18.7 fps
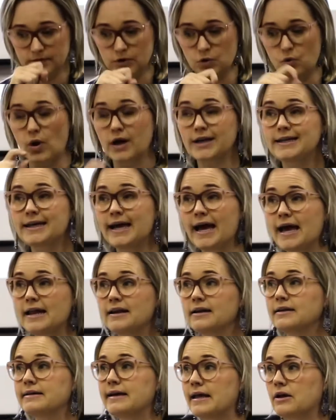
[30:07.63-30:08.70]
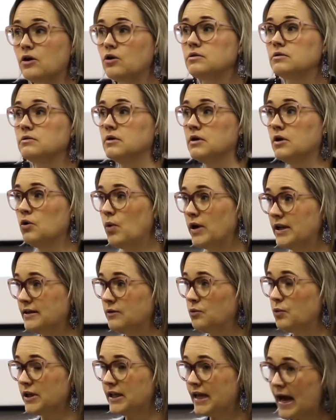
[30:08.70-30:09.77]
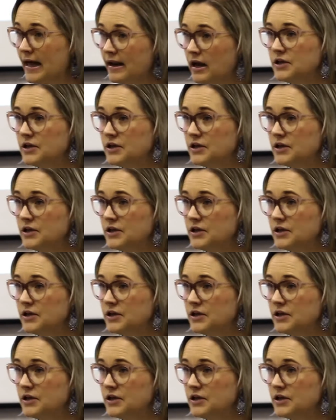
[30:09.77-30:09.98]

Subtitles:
What can and cannot, what can